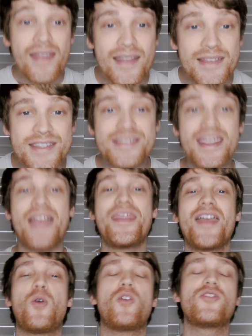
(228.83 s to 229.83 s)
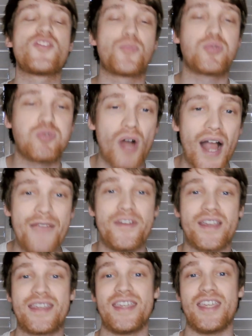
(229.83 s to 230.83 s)
Instead, they hold your
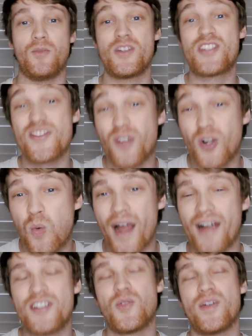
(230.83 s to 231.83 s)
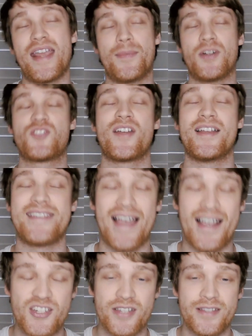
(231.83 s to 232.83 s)
private key, which is required to enable
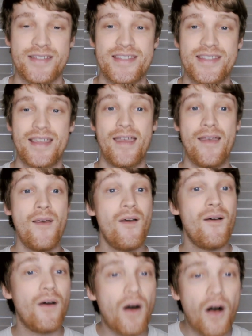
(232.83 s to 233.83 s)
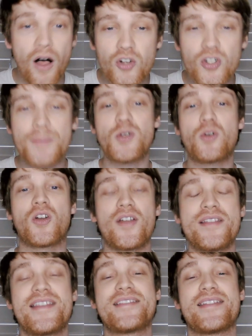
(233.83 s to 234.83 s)
transactions. All
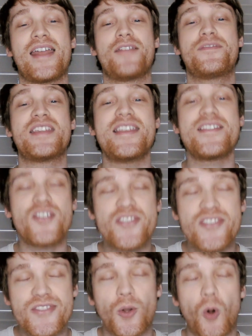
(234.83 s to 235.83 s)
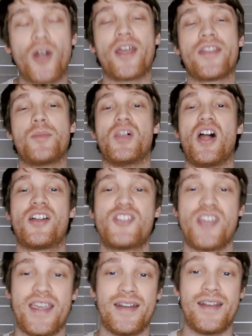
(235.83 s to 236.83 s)
cryptocurrencies and NFTs are stored on the
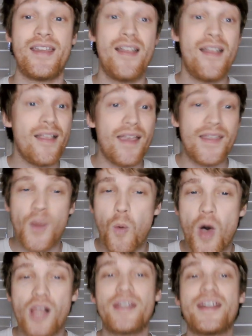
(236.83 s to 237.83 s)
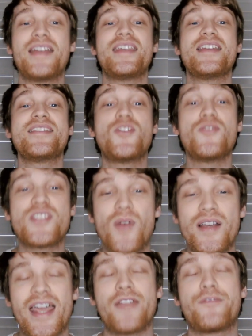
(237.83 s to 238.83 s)
blockchain, and the wallet ID is used to
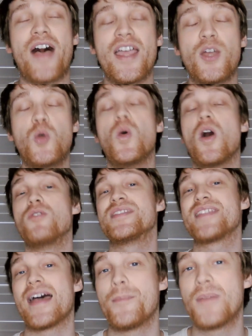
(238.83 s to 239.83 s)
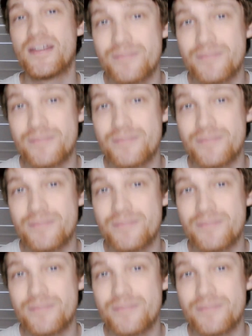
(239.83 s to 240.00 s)
identify who owns them.